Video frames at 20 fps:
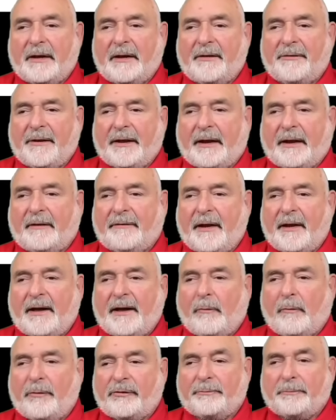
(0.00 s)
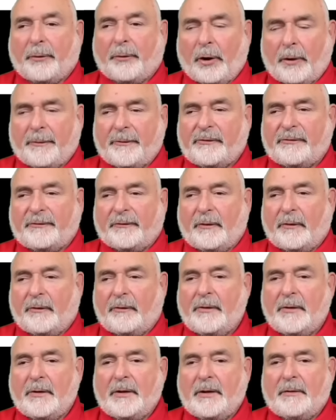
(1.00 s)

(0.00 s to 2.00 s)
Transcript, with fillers: to think that it was purposeful